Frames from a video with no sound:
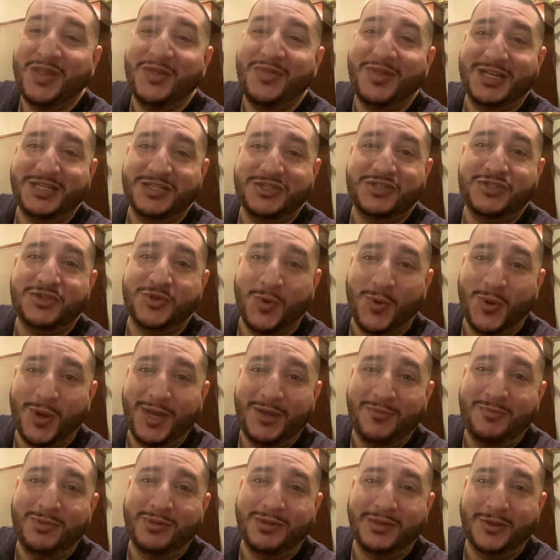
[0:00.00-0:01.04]
That
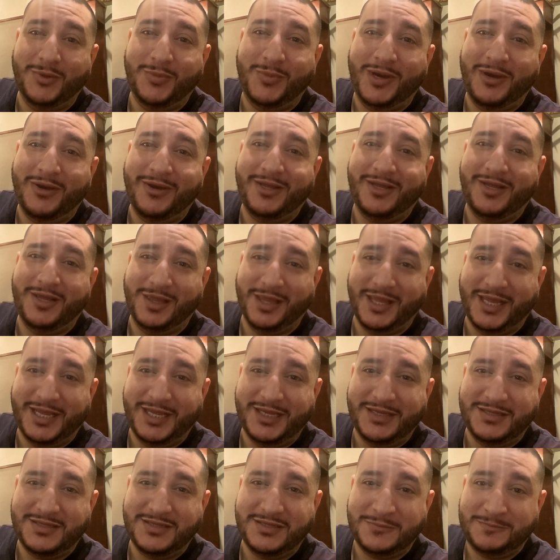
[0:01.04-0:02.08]
soy blueberry
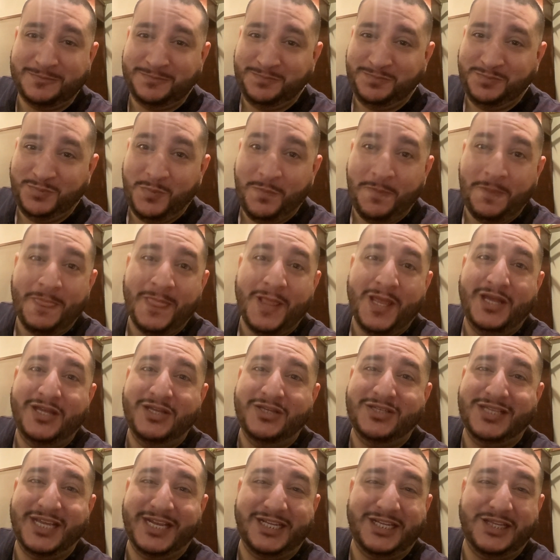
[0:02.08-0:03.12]
glaze
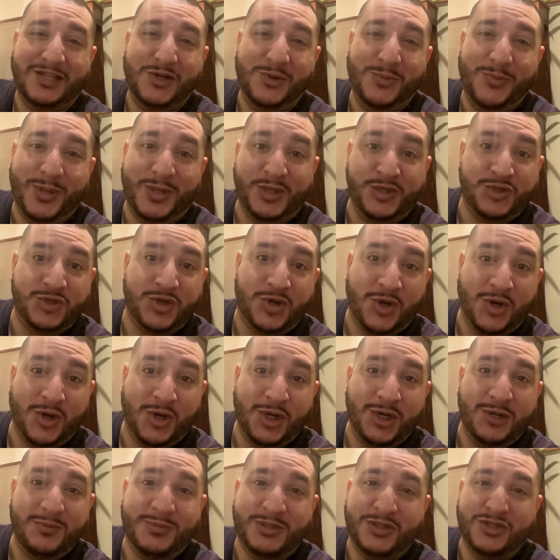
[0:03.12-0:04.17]
is like a little bit
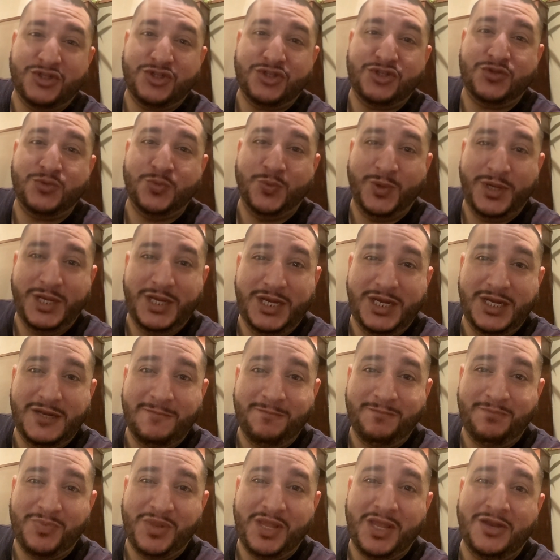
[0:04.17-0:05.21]
tart but sweet,
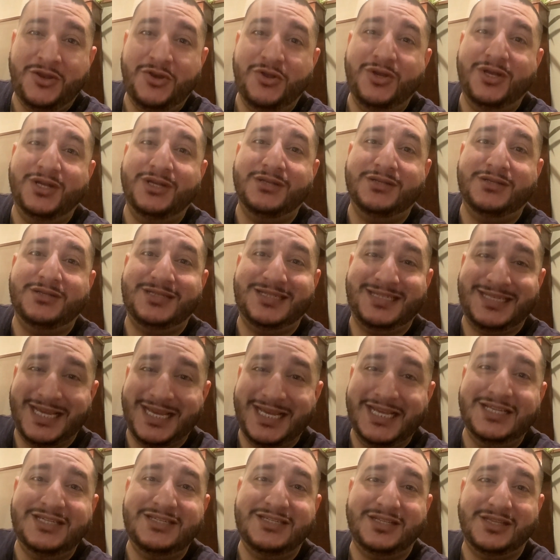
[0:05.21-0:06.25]
and you can
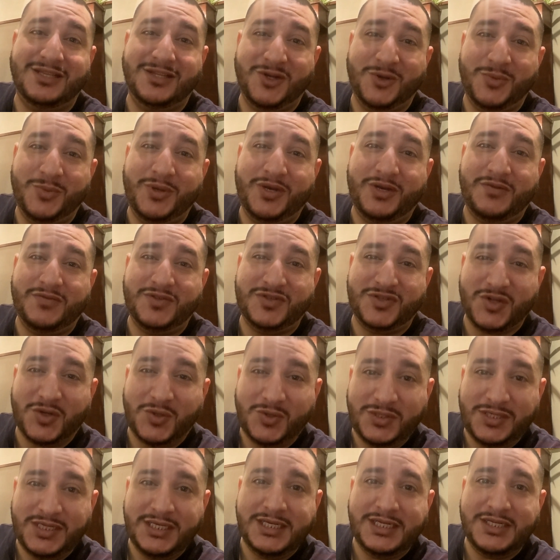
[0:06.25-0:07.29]
taste a little bit of
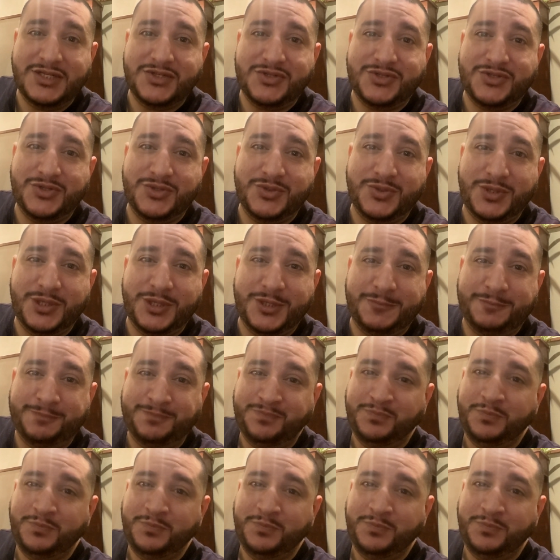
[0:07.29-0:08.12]
saltiness to it,